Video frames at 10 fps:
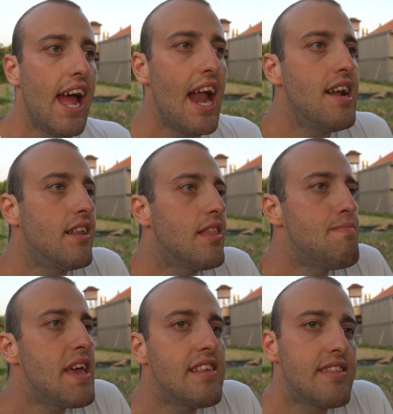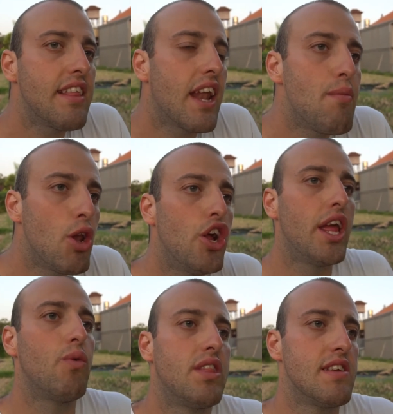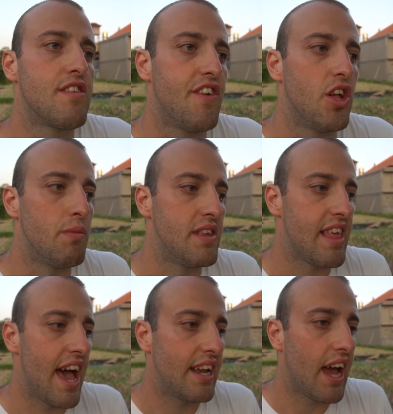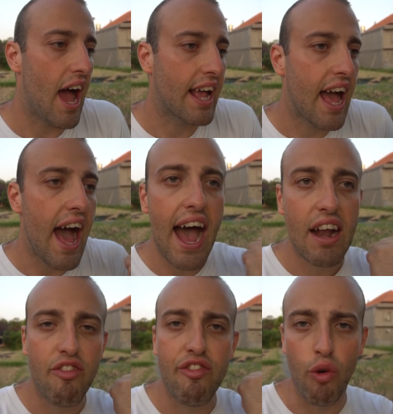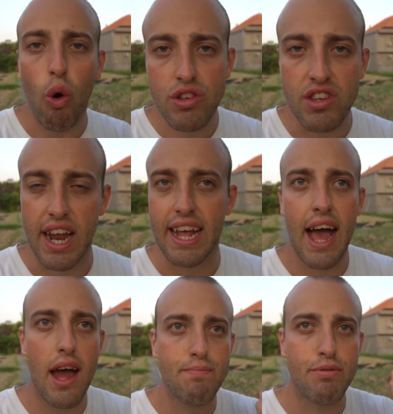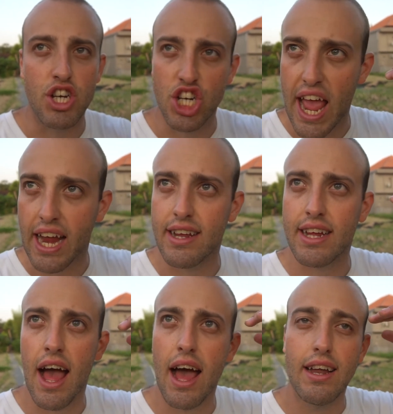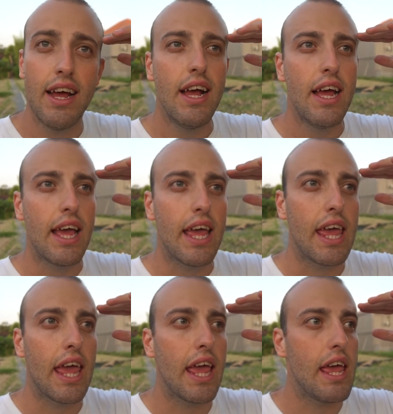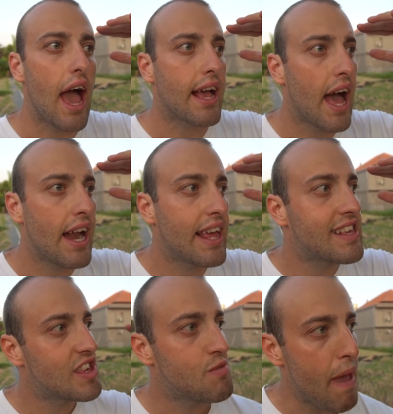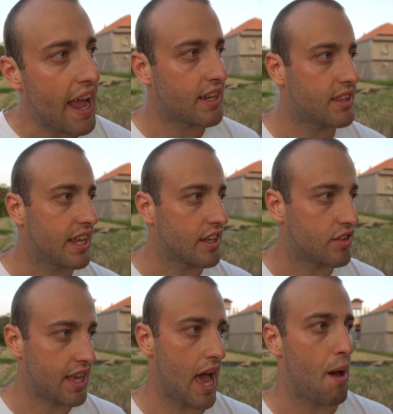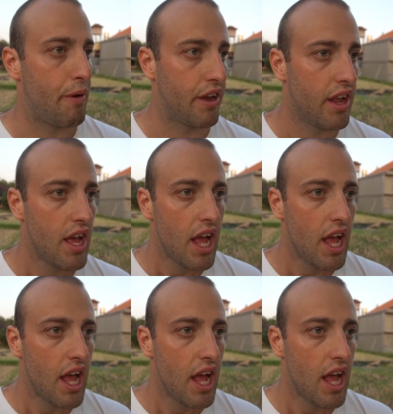And the biggest thing that I'm learning with this film is that I can't force it, I can't project, I can't expect things to happen.